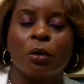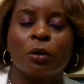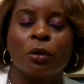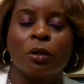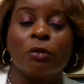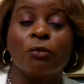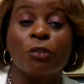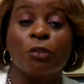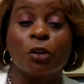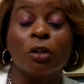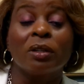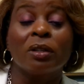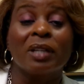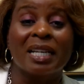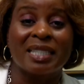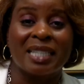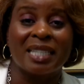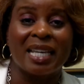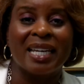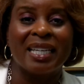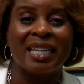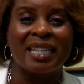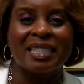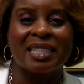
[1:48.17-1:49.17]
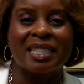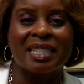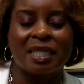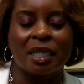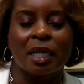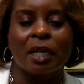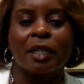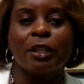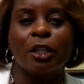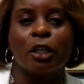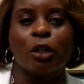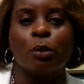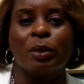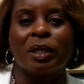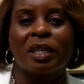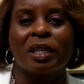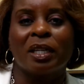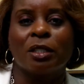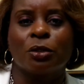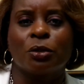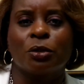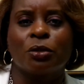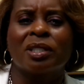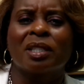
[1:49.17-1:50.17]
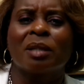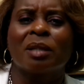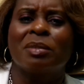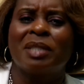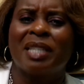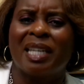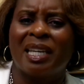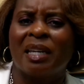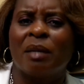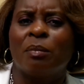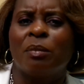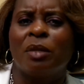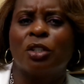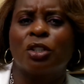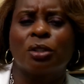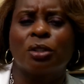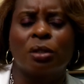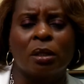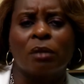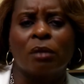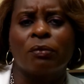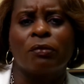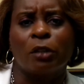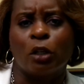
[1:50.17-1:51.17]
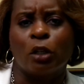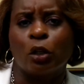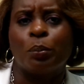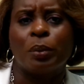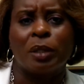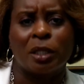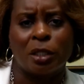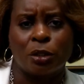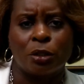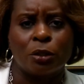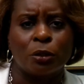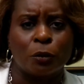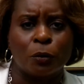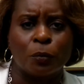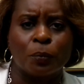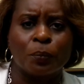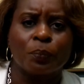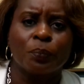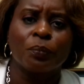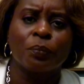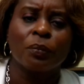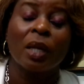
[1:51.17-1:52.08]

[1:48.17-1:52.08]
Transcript: or the fertilized egg gets stuck there because there's some damage to the fallopian tube.